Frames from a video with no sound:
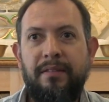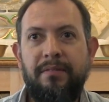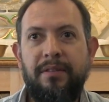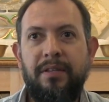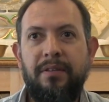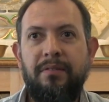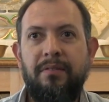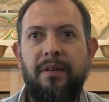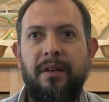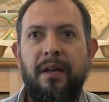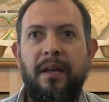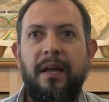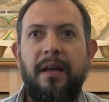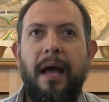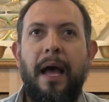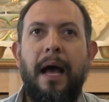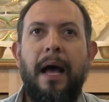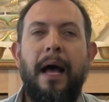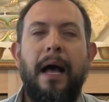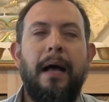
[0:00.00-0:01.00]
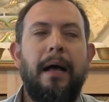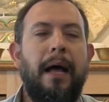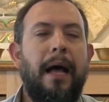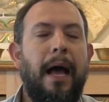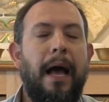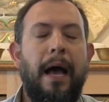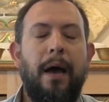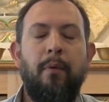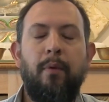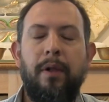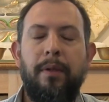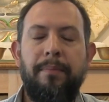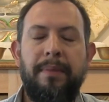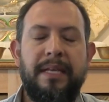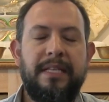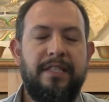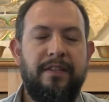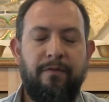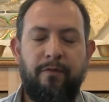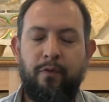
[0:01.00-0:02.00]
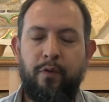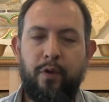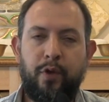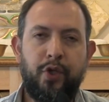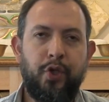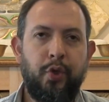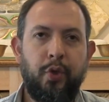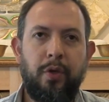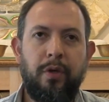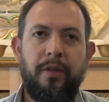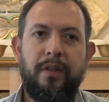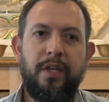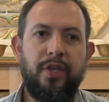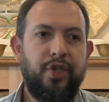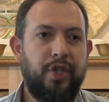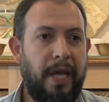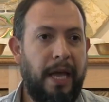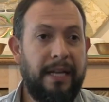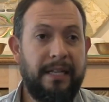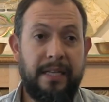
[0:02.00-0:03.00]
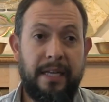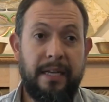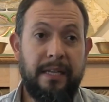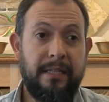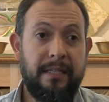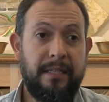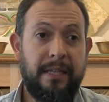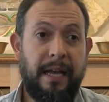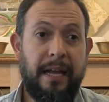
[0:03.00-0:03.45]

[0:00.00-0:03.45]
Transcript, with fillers: No, uh, I will miss for sure the chantings.